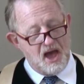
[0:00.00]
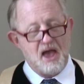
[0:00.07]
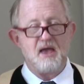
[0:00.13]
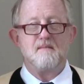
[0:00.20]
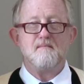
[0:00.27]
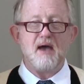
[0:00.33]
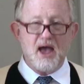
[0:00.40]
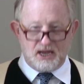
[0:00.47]

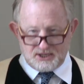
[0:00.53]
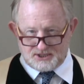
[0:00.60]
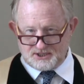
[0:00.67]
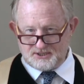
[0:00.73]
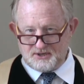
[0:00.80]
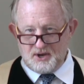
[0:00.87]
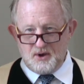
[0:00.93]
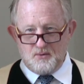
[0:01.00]

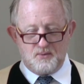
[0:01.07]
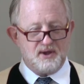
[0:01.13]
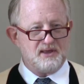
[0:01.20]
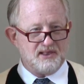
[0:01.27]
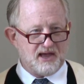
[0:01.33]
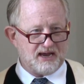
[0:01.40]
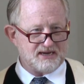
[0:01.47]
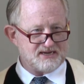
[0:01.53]
imagine we
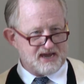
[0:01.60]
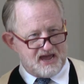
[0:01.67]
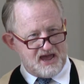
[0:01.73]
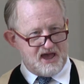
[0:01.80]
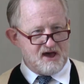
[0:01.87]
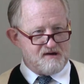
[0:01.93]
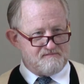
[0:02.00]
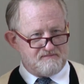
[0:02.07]
like to
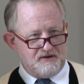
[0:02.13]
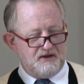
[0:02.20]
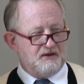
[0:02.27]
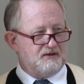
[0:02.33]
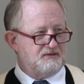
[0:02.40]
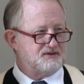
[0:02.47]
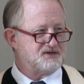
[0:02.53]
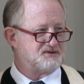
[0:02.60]
have
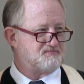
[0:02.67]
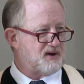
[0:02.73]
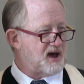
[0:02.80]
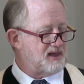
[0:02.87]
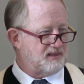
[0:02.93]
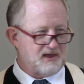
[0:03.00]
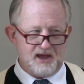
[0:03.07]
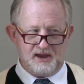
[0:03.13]
the
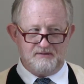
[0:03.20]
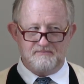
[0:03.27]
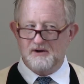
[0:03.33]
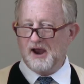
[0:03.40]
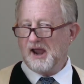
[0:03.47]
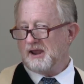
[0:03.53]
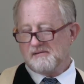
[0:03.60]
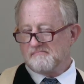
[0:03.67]
spotlight,
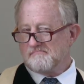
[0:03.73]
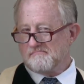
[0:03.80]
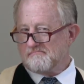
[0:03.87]
right?